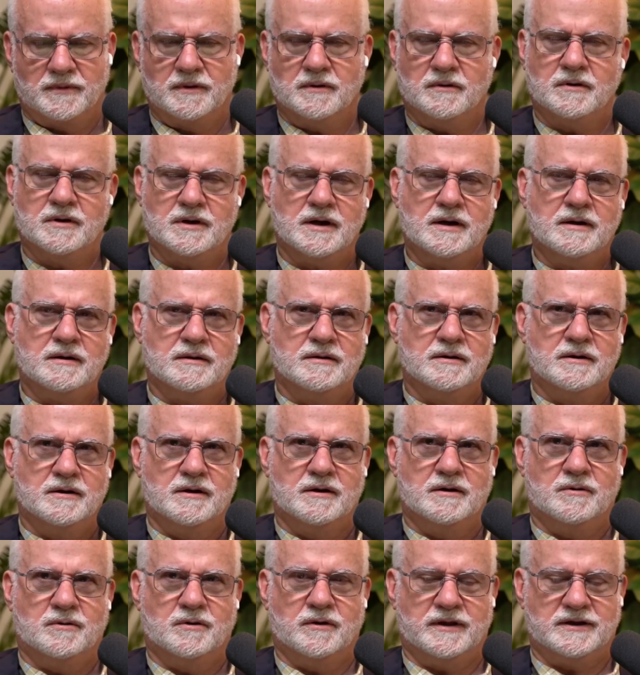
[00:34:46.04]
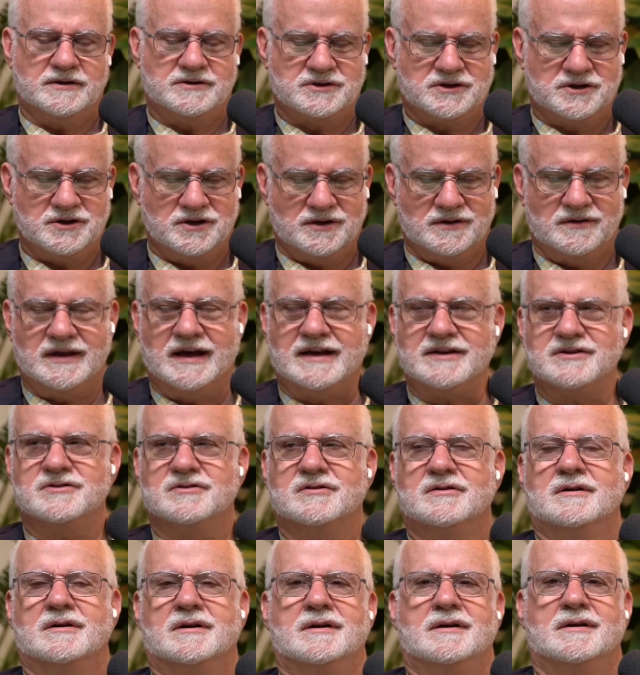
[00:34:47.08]
Okay. Well, that's good. That's
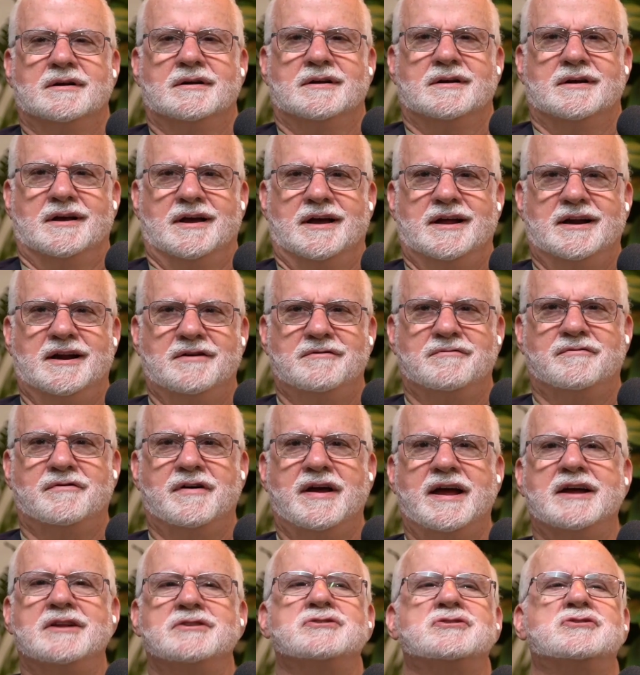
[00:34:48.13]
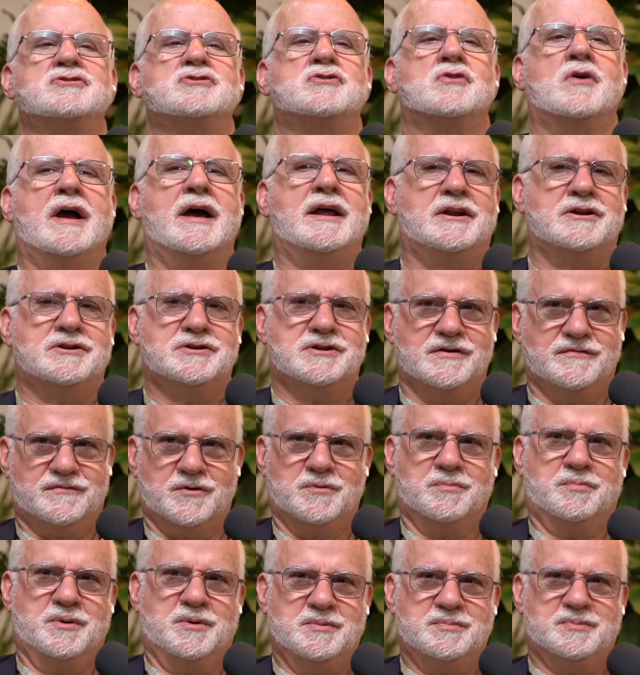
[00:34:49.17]
an advanced strategy for
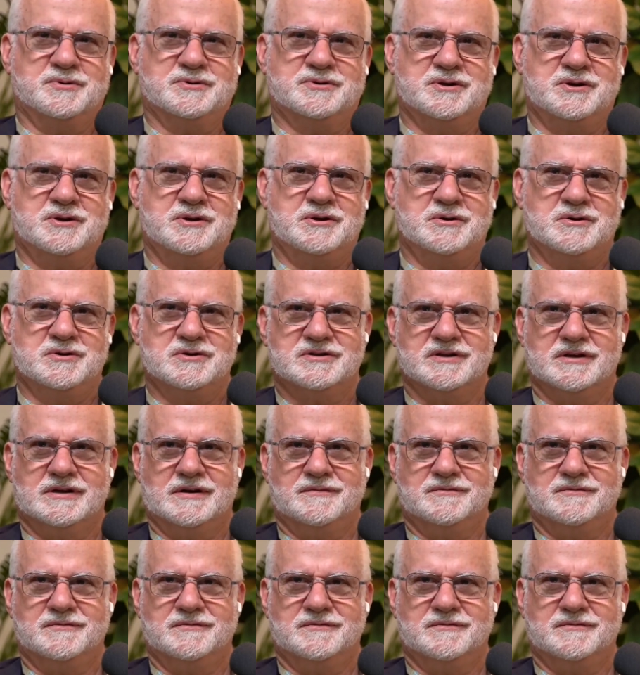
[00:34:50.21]
people to use that have